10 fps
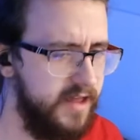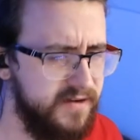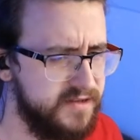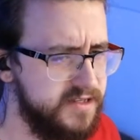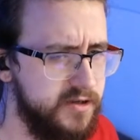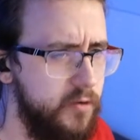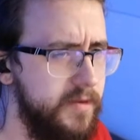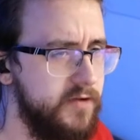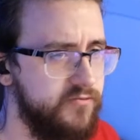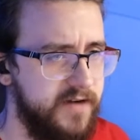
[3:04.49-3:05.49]
have so many
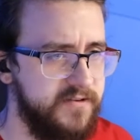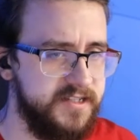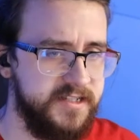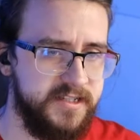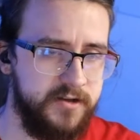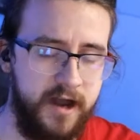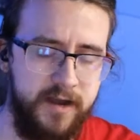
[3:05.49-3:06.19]
references to I,